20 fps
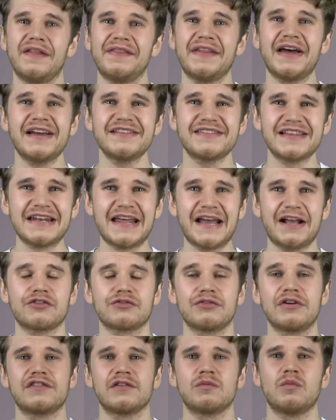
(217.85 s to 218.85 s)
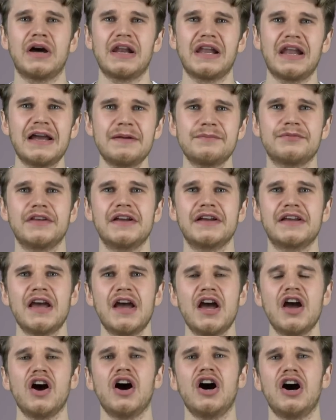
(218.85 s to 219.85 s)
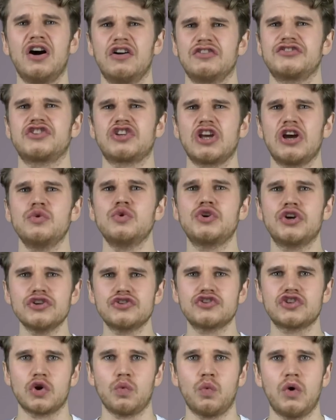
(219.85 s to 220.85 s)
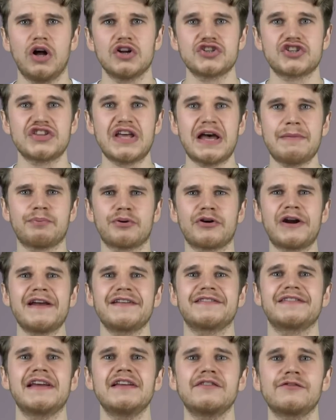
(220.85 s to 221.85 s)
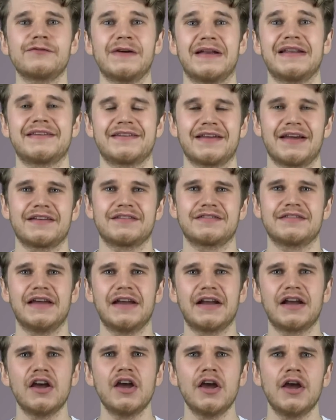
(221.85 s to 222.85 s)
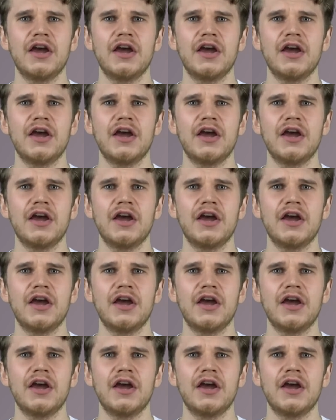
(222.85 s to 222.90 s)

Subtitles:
And that is the next reason why Leipzig are so good to watch. Their press is fantastic.